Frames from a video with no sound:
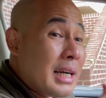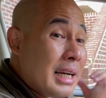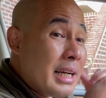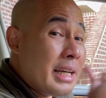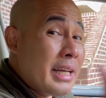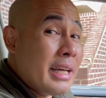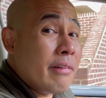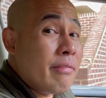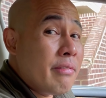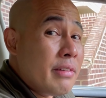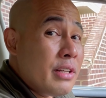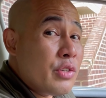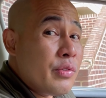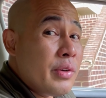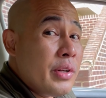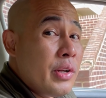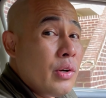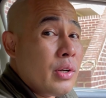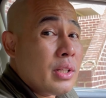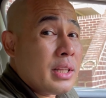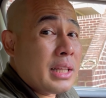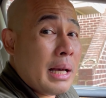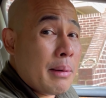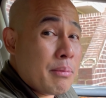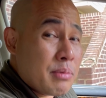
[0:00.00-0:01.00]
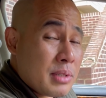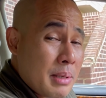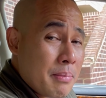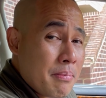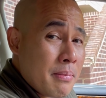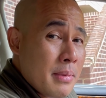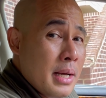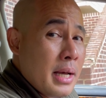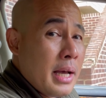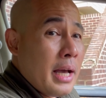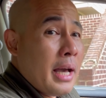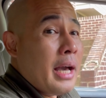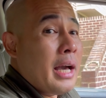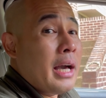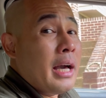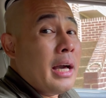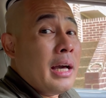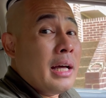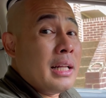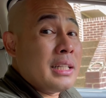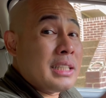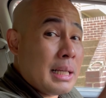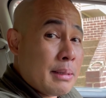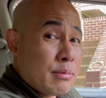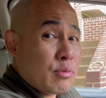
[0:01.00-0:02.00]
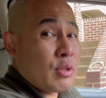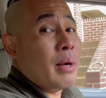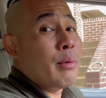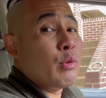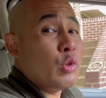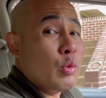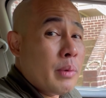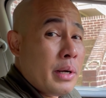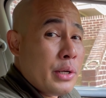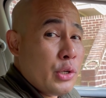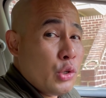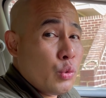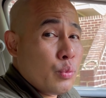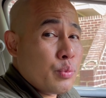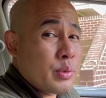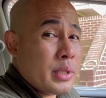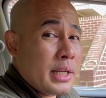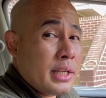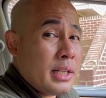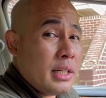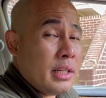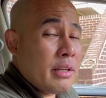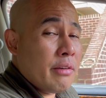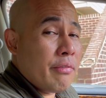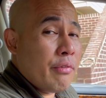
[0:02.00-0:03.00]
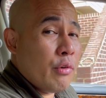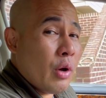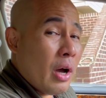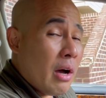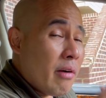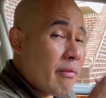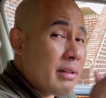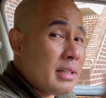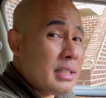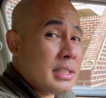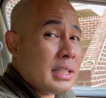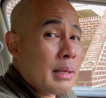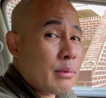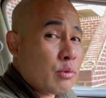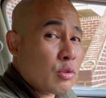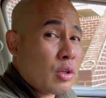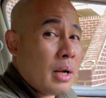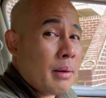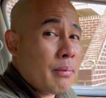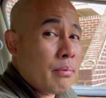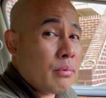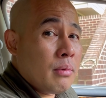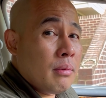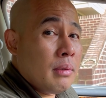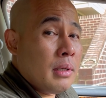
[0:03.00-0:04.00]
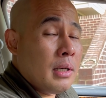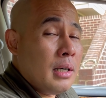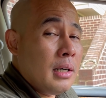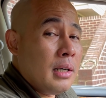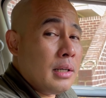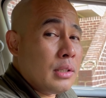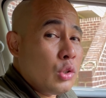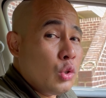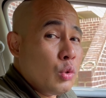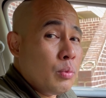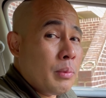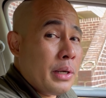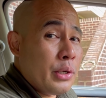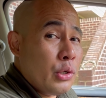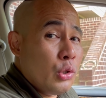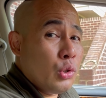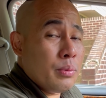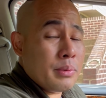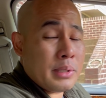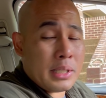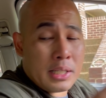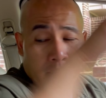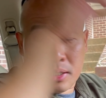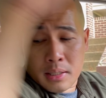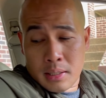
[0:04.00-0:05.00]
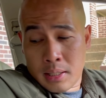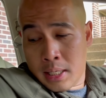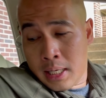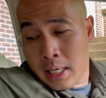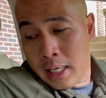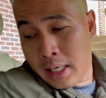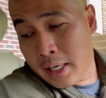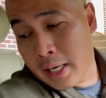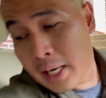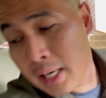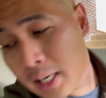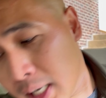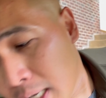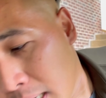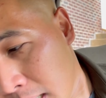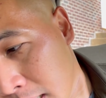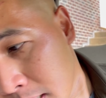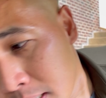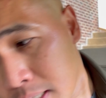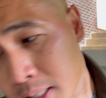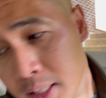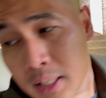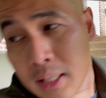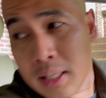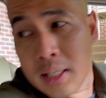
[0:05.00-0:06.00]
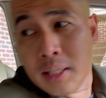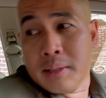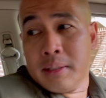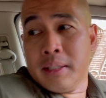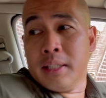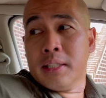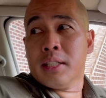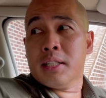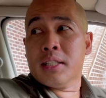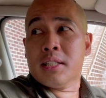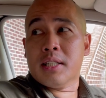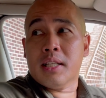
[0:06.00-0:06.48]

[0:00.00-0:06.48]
give this video a thumbs up and subscribe to my youtube channel if you haven't subscribed uh, to my youtube channel again guys uh, this is